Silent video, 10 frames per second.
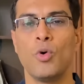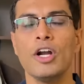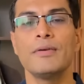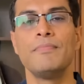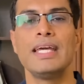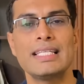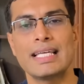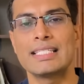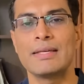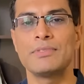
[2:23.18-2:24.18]
what makes
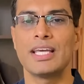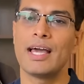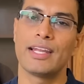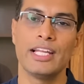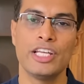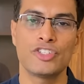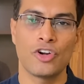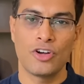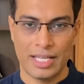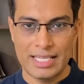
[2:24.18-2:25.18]
SMCI really
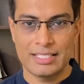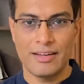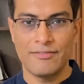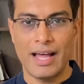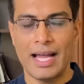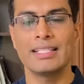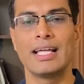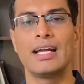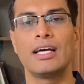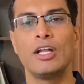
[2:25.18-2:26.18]
strong is the fact
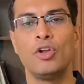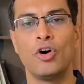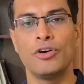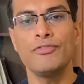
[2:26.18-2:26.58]
that a lot